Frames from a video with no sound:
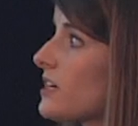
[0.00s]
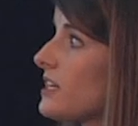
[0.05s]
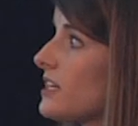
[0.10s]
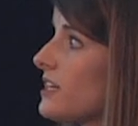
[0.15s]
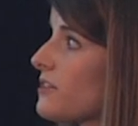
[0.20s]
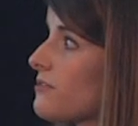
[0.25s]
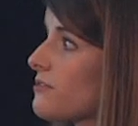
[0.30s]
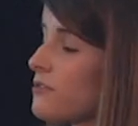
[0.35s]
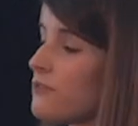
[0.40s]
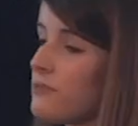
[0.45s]

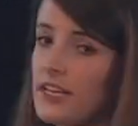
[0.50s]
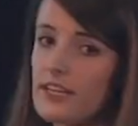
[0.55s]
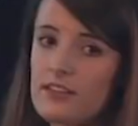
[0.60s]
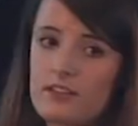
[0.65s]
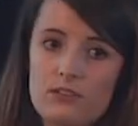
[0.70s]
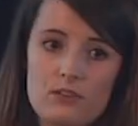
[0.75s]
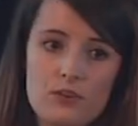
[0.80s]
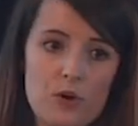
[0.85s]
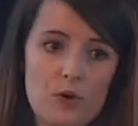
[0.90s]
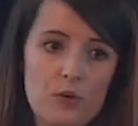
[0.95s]
click-through rate
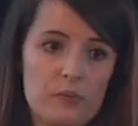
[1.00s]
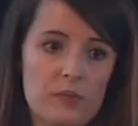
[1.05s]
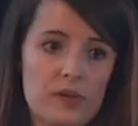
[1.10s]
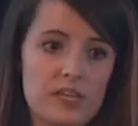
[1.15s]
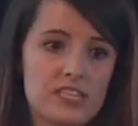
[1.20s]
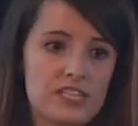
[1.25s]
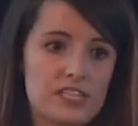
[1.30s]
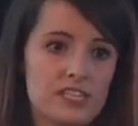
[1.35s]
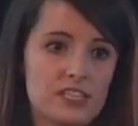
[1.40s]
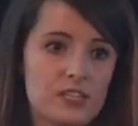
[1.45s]
on the
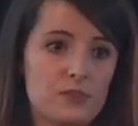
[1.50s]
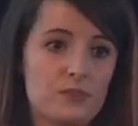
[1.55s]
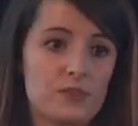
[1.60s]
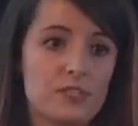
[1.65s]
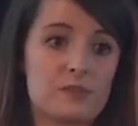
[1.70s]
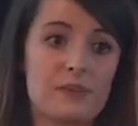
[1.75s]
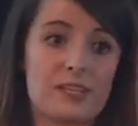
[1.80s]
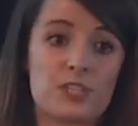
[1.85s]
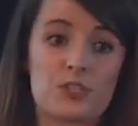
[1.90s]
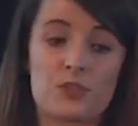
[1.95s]
homepage has
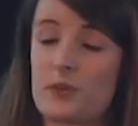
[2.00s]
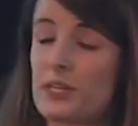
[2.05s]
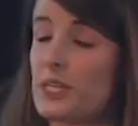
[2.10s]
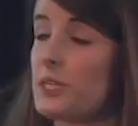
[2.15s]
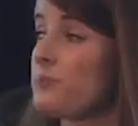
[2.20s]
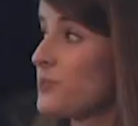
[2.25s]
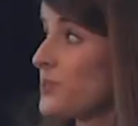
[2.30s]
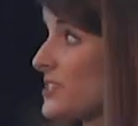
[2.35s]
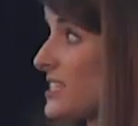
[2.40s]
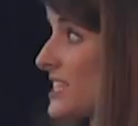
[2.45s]
increased by 20%.